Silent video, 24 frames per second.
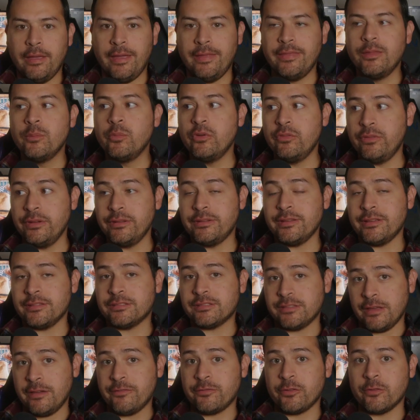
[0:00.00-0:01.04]
And the movie does
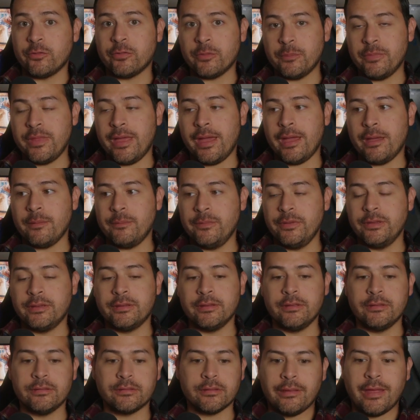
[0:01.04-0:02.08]
suffer from that,
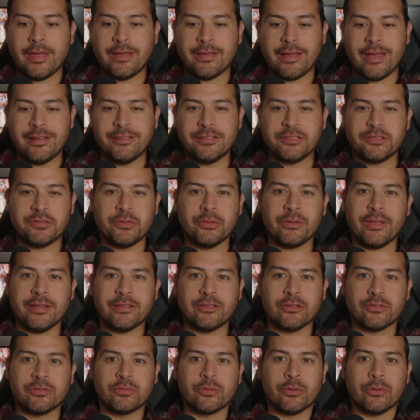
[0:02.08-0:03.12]
because like, I just feel like
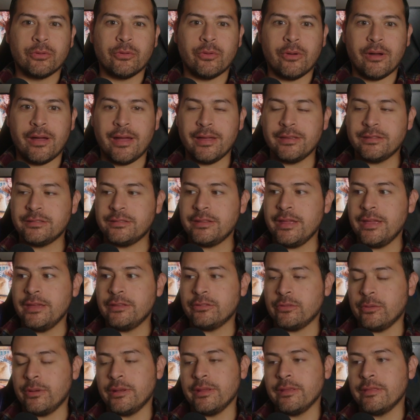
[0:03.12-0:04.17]
there's no high
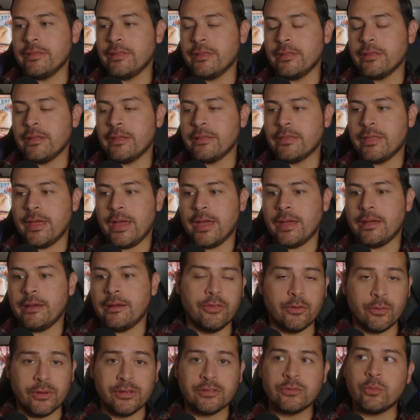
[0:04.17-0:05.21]
stakes or anything like that.
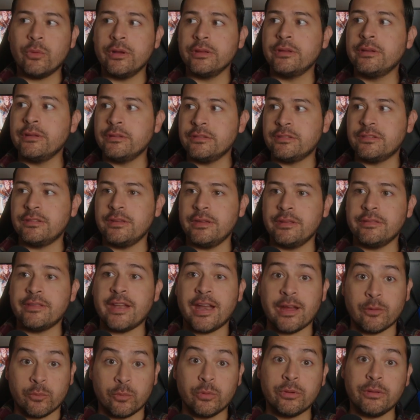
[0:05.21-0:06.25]
There is one good scene that
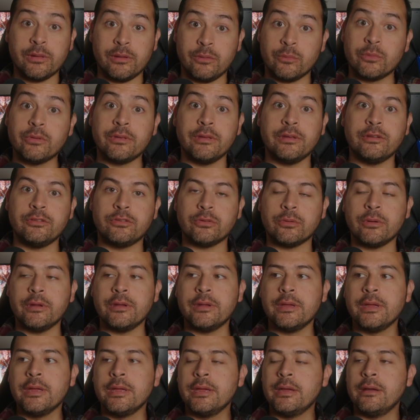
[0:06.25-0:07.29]
I really, really enjoyed.